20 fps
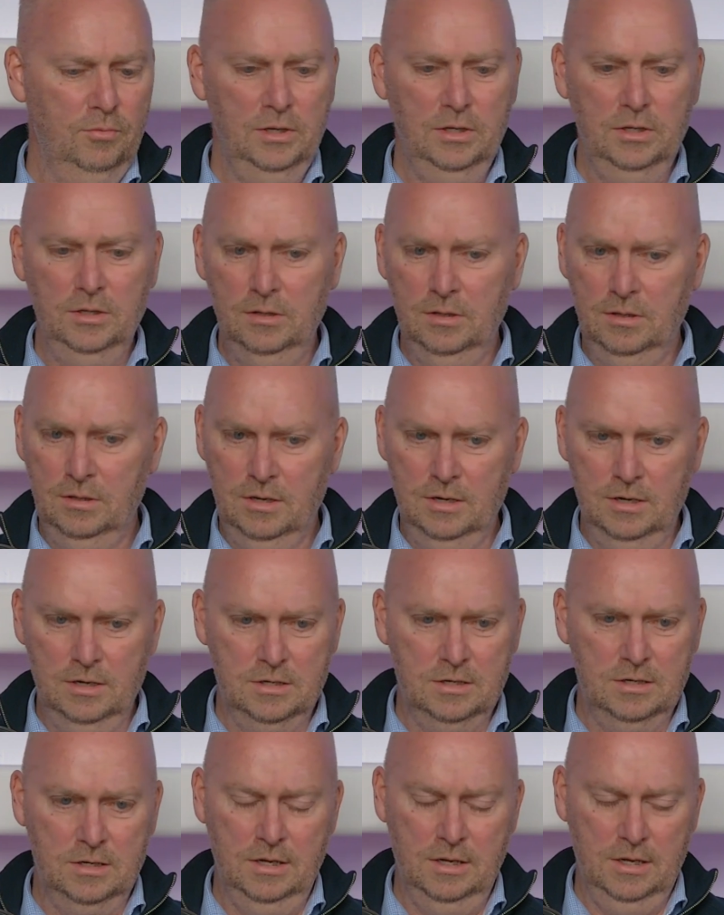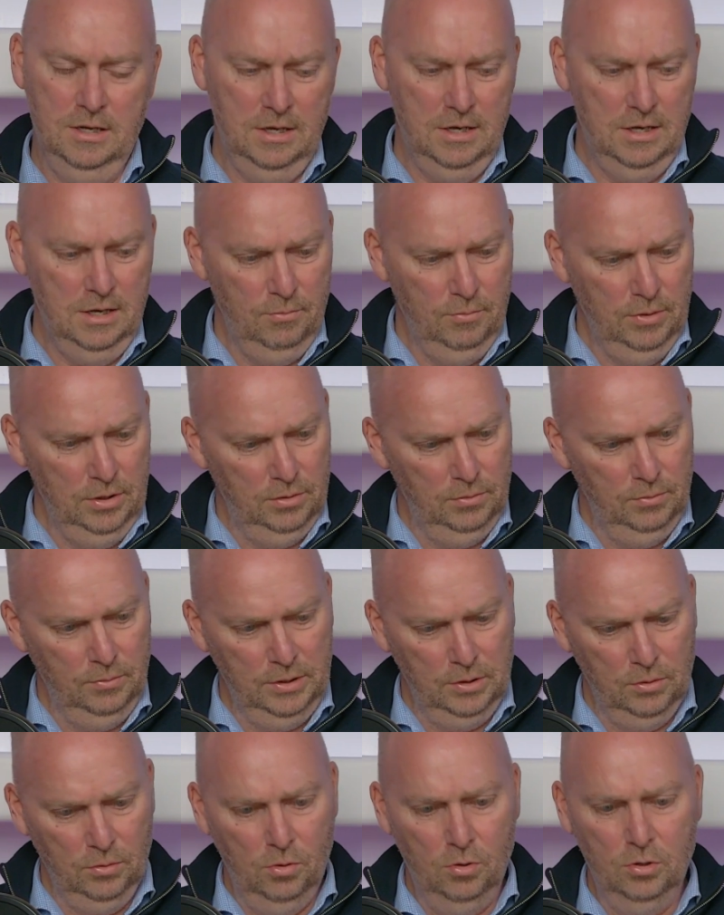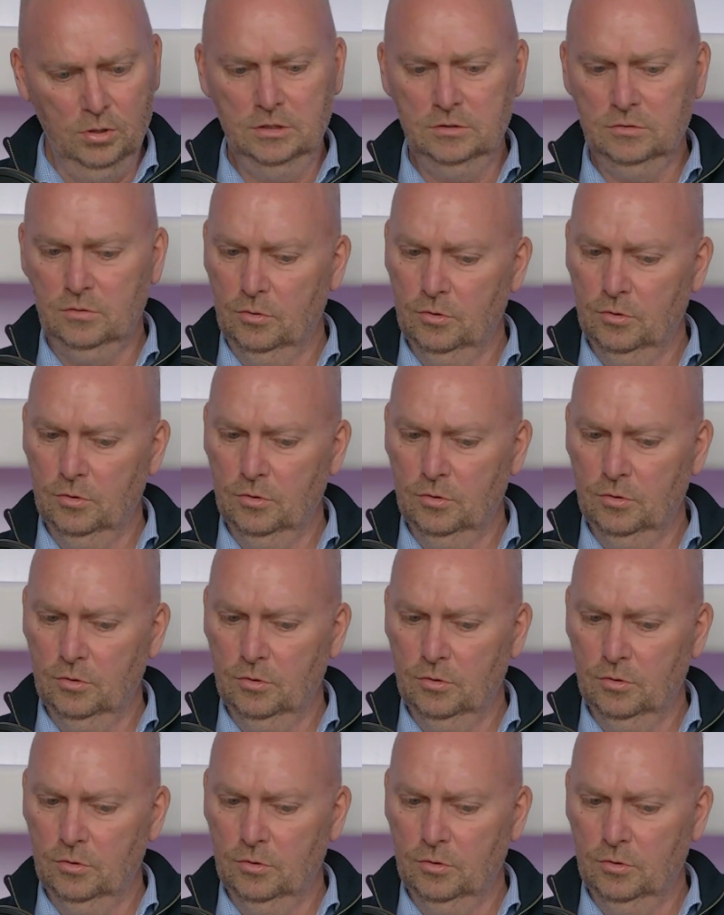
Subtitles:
will audit